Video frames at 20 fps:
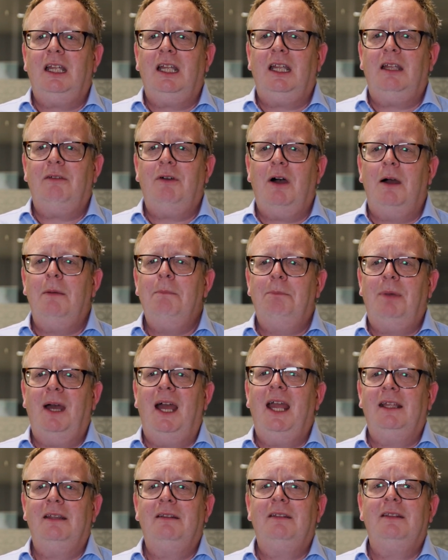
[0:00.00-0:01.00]
if I'm
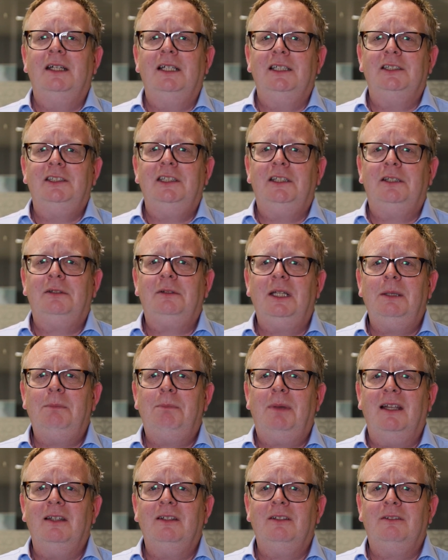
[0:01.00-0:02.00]
paying 33
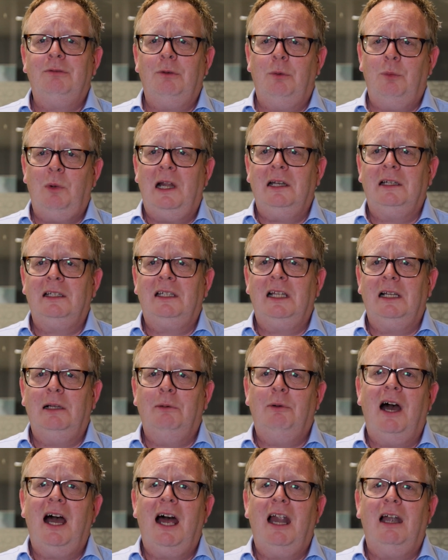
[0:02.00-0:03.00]
pence for 1
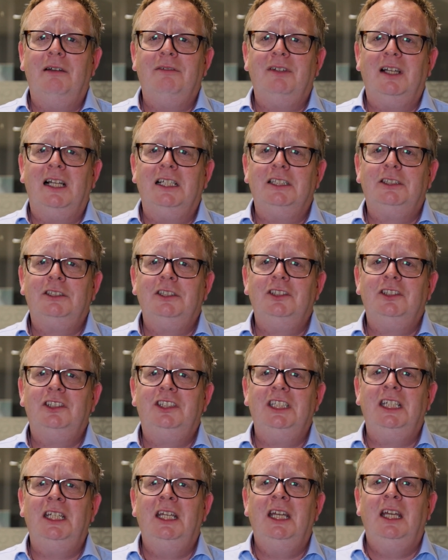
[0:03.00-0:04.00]
kilowatt hour of
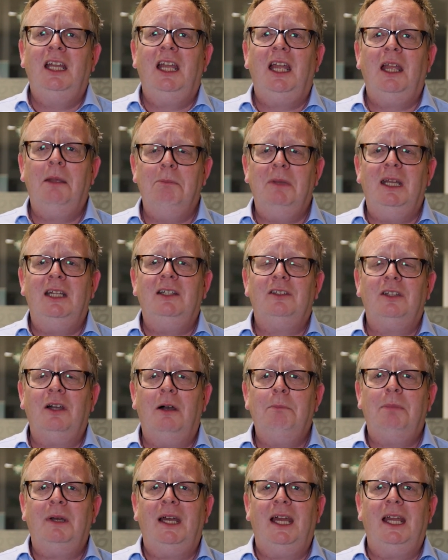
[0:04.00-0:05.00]
electricity, it means
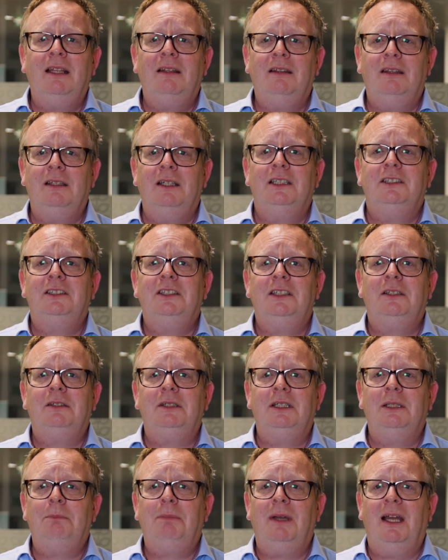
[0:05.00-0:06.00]
I'm paying
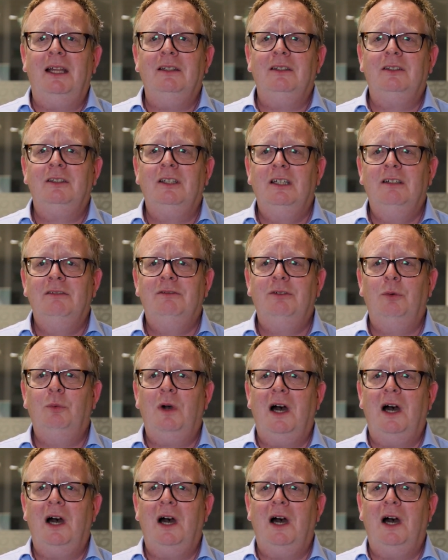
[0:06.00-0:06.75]
33 pence for